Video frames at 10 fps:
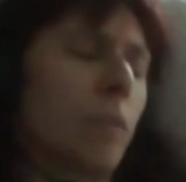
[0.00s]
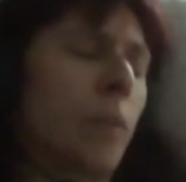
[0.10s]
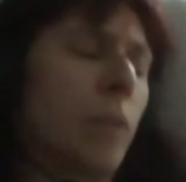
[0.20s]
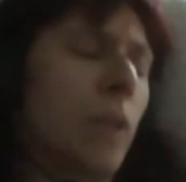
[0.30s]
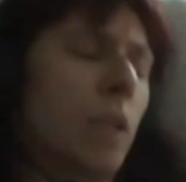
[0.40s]
But
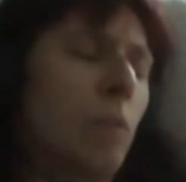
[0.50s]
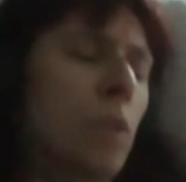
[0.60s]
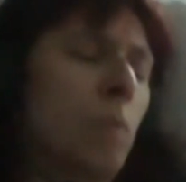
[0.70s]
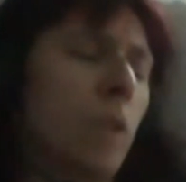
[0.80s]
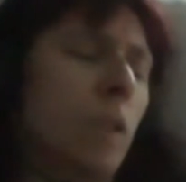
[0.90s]
my name is
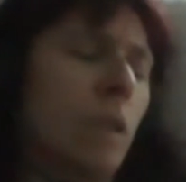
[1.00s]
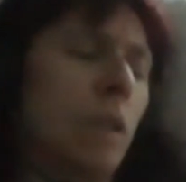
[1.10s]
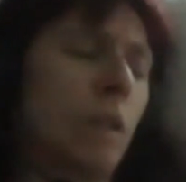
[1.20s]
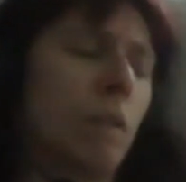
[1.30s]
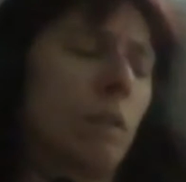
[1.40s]

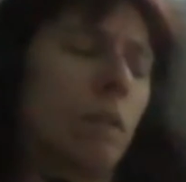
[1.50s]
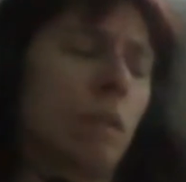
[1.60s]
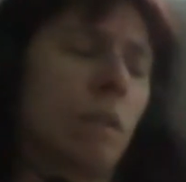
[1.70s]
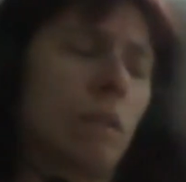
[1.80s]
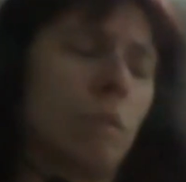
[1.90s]
Melinde.
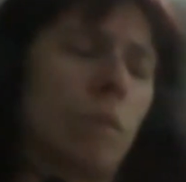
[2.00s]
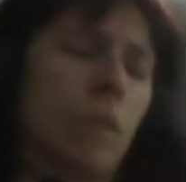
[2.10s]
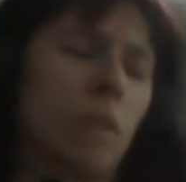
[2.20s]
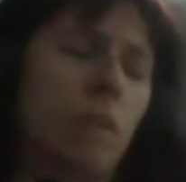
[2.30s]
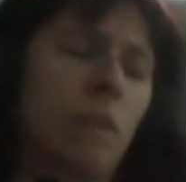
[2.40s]

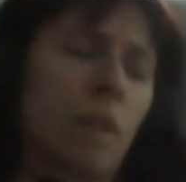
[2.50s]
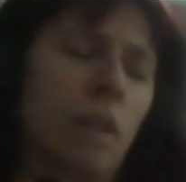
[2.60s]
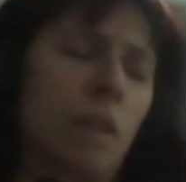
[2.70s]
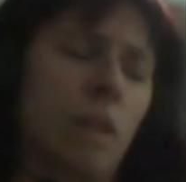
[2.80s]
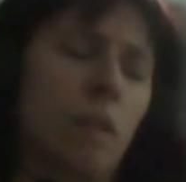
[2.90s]
Melinda,
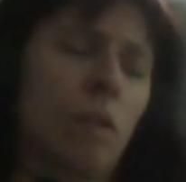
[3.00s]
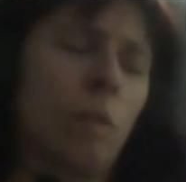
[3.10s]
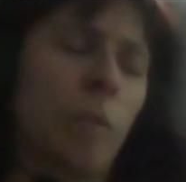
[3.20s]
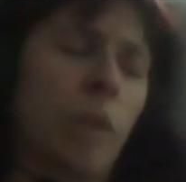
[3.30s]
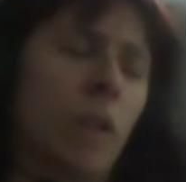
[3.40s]
and they call me
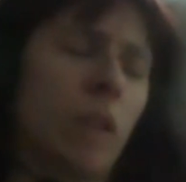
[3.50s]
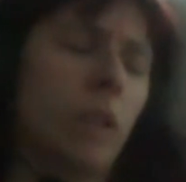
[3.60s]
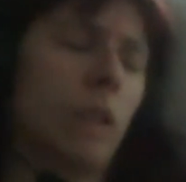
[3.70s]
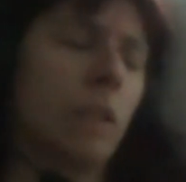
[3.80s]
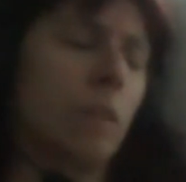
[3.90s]

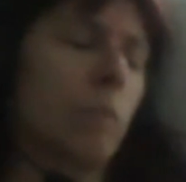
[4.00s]
Marilinda,